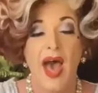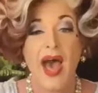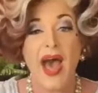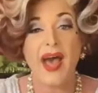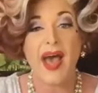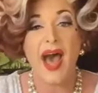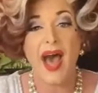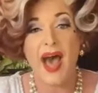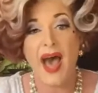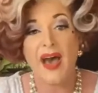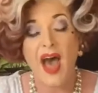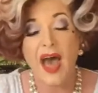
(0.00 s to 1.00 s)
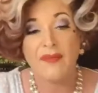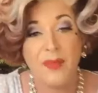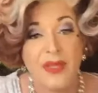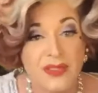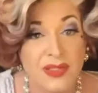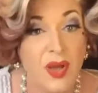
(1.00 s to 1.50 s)
I've
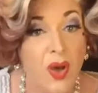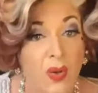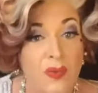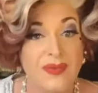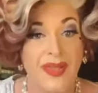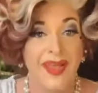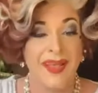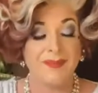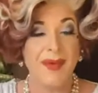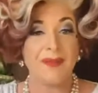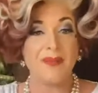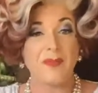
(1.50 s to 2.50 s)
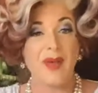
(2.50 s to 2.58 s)
been told by